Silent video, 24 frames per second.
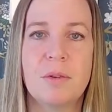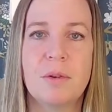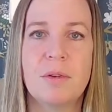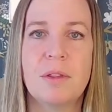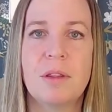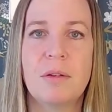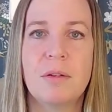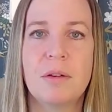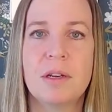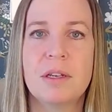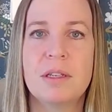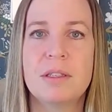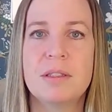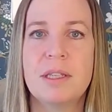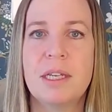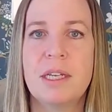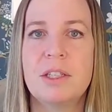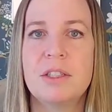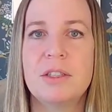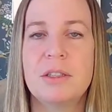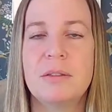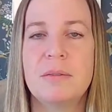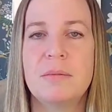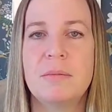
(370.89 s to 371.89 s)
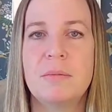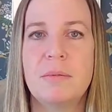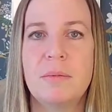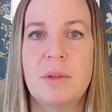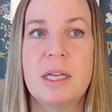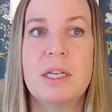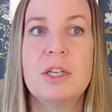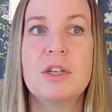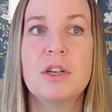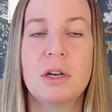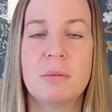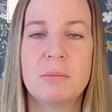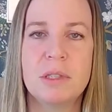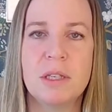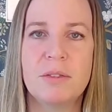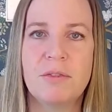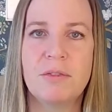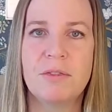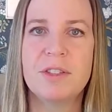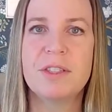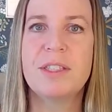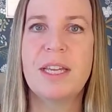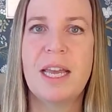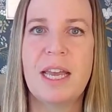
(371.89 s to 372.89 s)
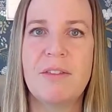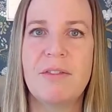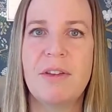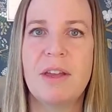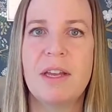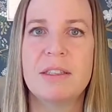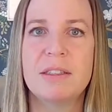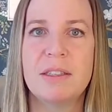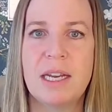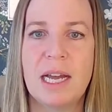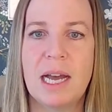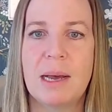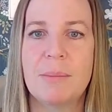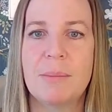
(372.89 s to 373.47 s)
the organization in terms of savings and